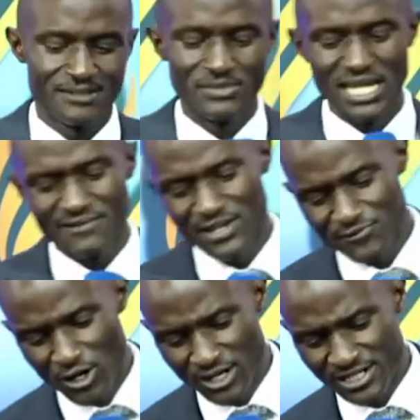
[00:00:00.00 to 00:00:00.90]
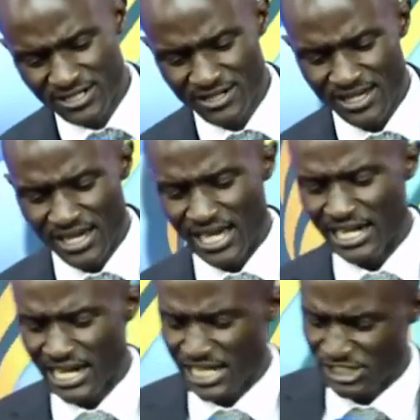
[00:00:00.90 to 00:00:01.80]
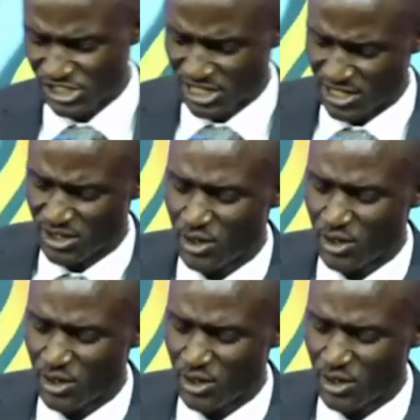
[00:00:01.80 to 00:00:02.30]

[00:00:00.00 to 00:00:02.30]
Beloved of God, Elijah